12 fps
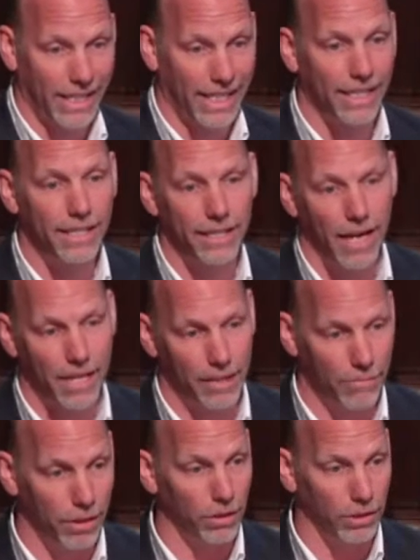inside the
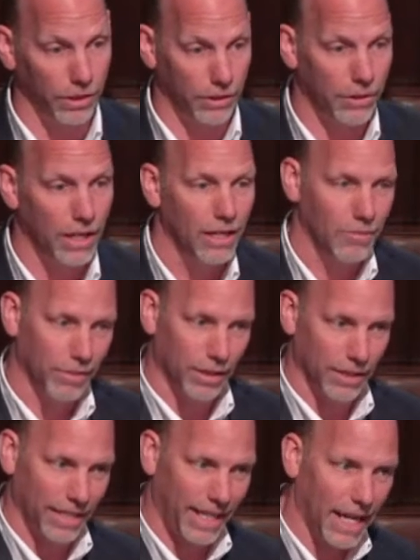buildings
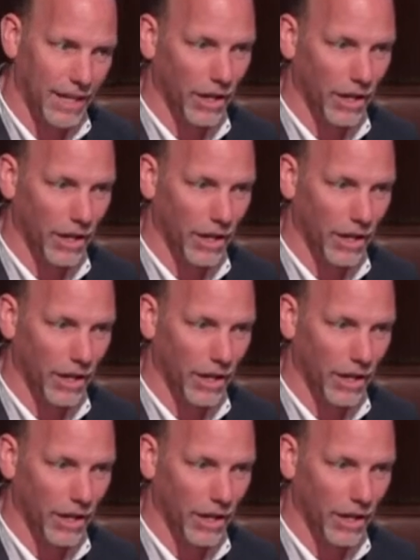because, again,